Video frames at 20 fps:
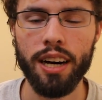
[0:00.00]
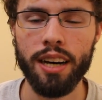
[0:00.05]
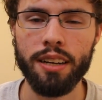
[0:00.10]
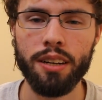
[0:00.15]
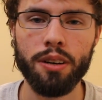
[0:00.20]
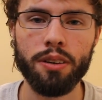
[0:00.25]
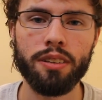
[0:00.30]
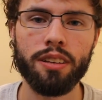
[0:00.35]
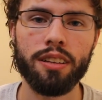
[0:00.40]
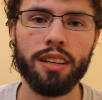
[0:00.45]
I
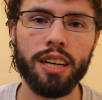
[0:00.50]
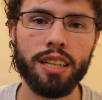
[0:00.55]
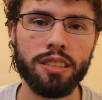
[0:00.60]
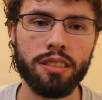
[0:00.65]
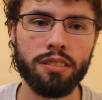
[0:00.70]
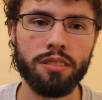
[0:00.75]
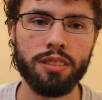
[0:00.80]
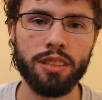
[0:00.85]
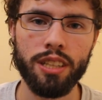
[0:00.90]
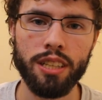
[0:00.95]
know the
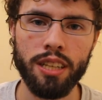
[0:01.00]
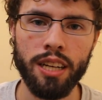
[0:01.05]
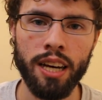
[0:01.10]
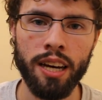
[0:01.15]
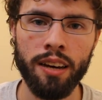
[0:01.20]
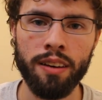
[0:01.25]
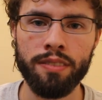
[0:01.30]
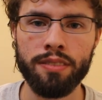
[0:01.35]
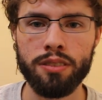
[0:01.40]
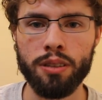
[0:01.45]
last 3 didn't
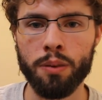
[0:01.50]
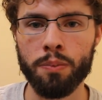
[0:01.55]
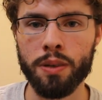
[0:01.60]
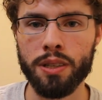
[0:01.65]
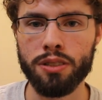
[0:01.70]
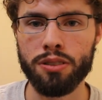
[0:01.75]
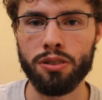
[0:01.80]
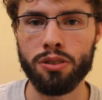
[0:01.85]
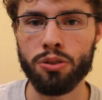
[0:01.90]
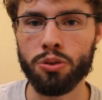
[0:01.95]
have so
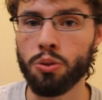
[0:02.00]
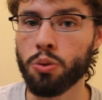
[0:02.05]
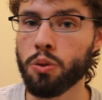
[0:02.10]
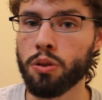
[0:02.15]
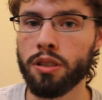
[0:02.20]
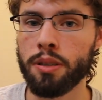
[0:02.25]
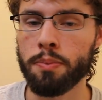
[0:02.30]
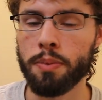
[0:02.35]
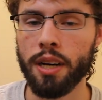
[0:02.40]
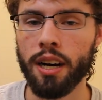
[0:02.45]
much
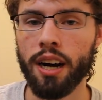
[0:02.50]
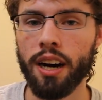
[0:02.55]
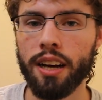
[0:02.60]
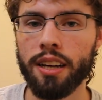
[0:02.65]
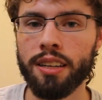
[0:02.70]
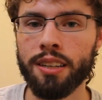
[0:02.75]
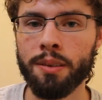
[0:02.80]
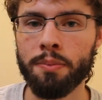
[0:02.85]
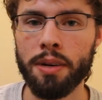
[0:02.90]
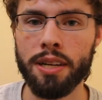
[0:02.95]
story
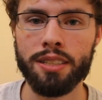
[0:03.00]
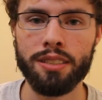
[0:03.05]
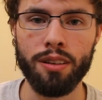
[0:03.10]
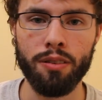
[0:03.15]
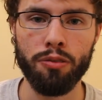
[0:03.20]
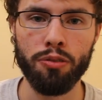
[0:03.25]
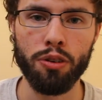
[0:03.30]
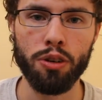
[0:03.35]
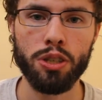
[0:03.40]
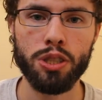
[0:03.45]
behind them as
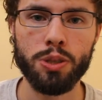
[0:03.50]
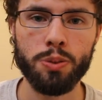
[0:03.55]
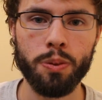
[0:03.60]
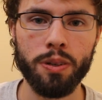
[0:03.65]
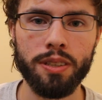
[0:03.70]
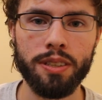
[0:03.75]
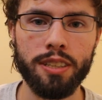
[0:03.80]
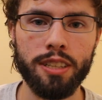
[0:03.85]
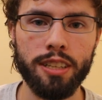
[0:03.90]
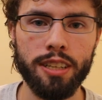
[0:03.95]
the first
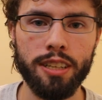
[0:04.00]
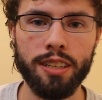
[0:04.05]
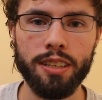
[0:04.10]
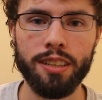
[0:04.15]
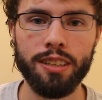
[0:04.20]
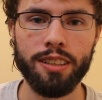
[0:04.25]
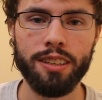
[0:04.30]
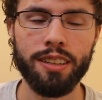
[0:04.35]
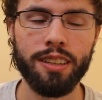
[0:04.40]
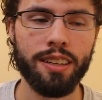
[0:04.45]
one did,